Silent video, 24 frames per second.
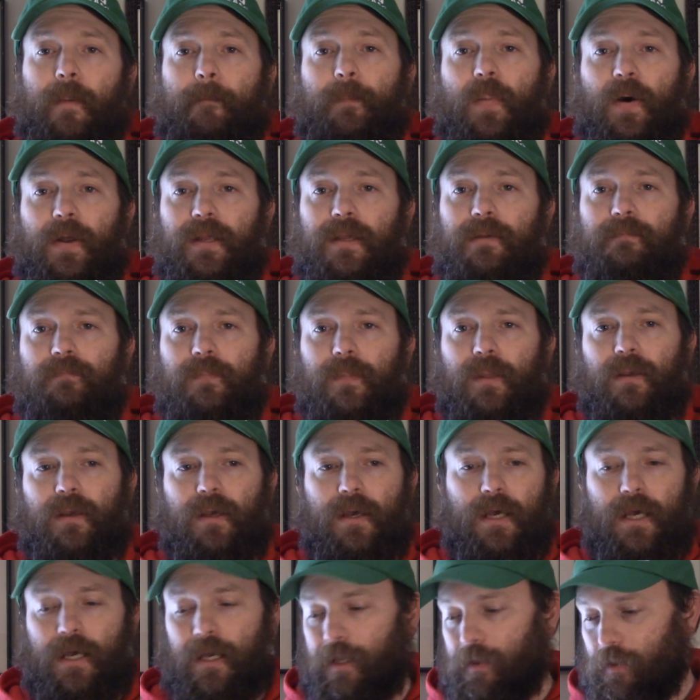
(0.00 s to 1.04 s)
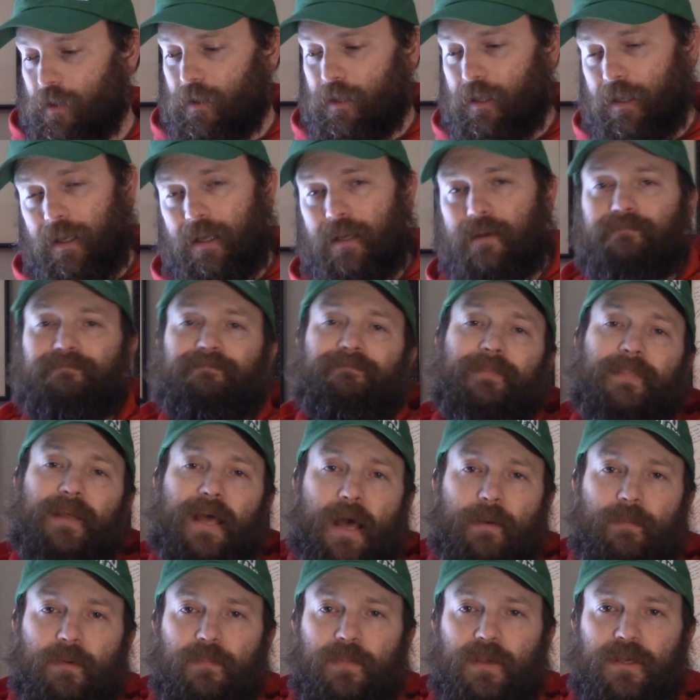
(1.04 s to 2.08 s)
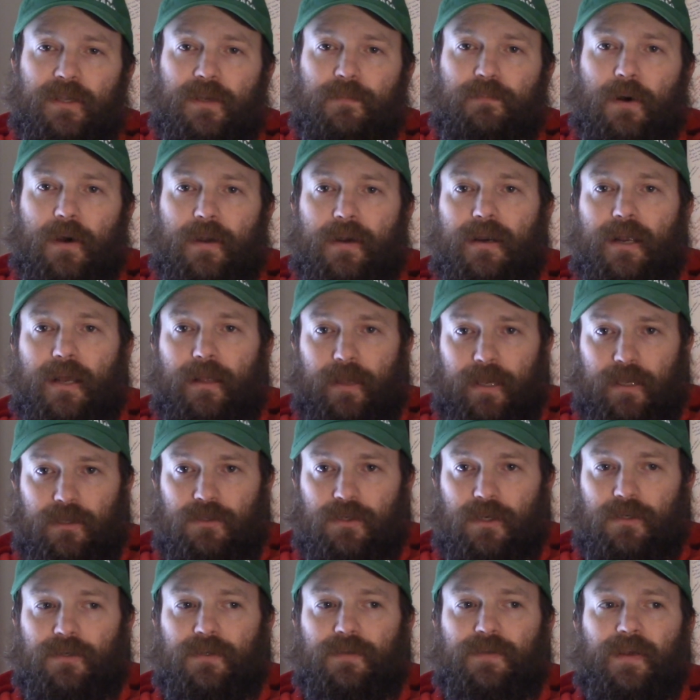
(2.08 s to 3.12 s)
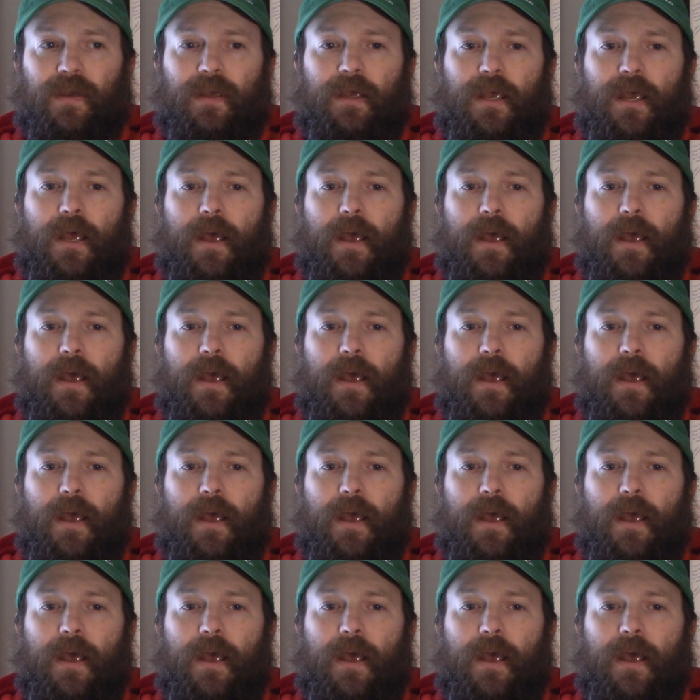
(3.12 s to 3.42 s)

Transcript: Putting, again, I'm a beaded putter, I like judges,